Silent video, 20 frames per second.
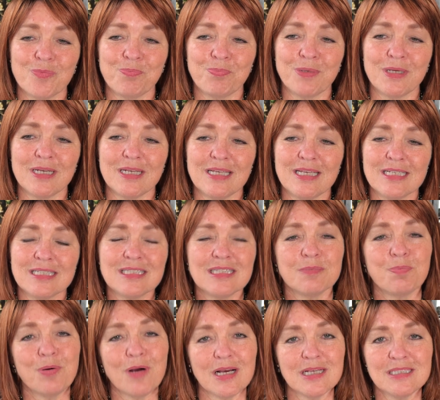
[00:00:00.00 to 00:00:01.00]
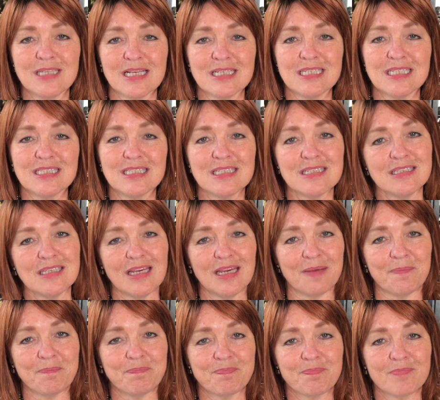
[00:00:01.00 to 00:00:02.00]
But the process is the
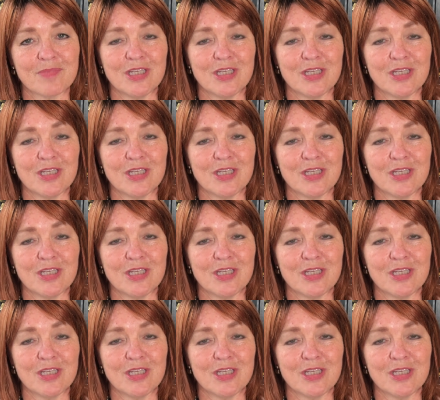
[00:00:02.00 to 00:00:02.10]
same.